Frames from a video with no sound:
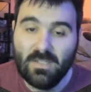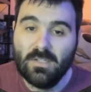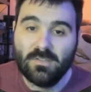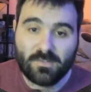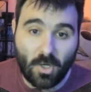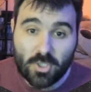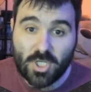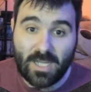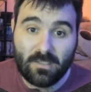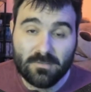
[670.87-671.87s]

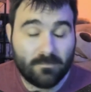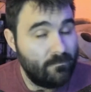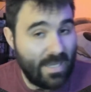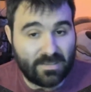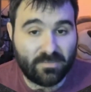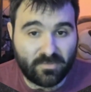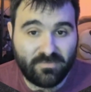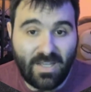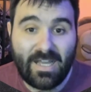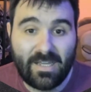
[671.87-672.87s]
Starchild, at level
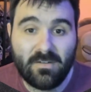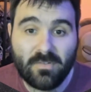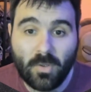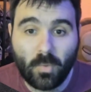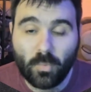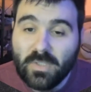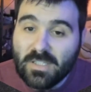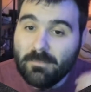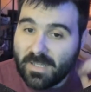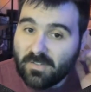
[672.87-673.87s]
5,
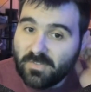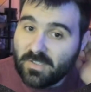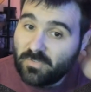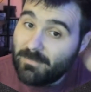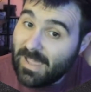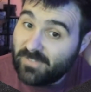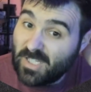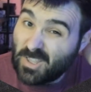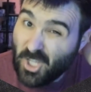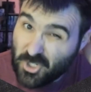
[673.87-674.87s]
really benefits from
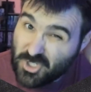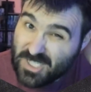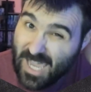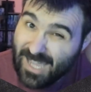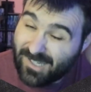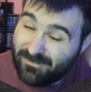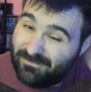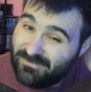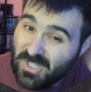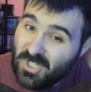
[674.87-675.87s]
having a large attack.
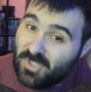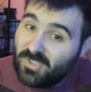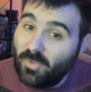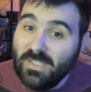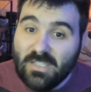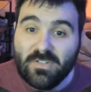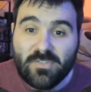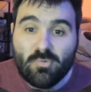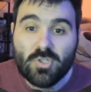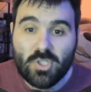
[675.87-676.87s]
So even
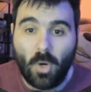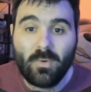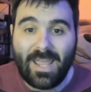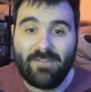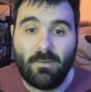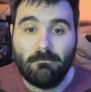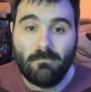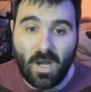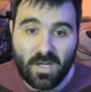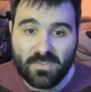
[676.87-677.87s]
if you don't have a
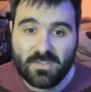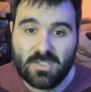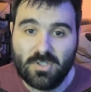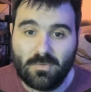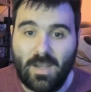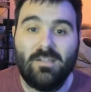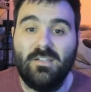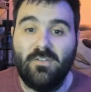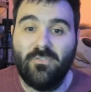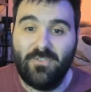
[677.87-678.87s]
moth to
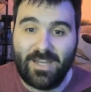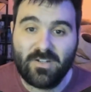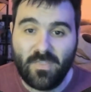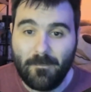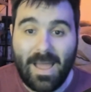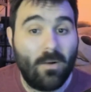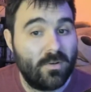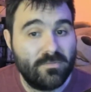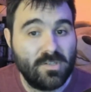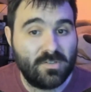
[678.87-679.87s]
directly affect the
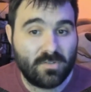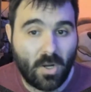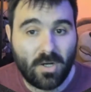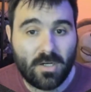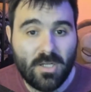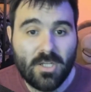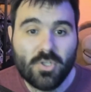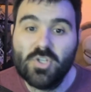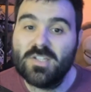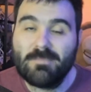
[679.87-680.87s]
power of the star,
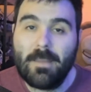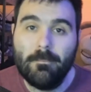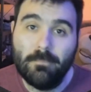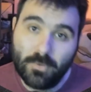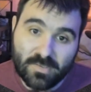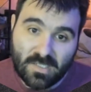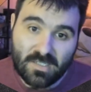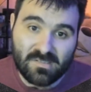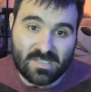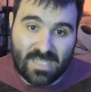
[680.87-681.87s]
just by
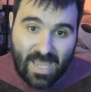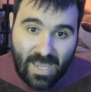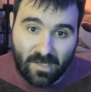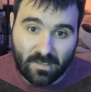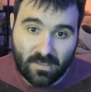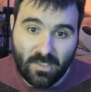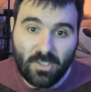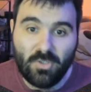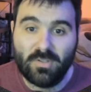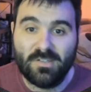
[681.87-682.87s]
boosting his attack,
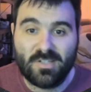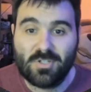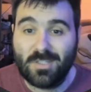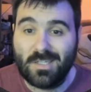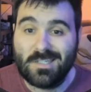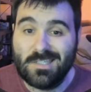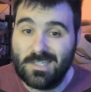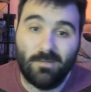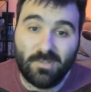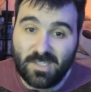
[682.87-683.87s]
you can essentially get
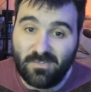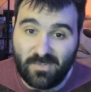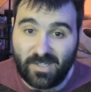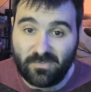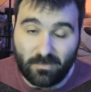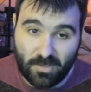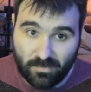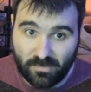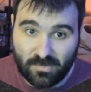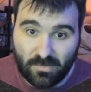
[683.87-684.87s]
double the effect from
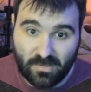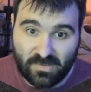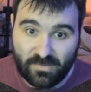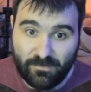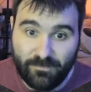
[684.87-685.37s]
your boost units.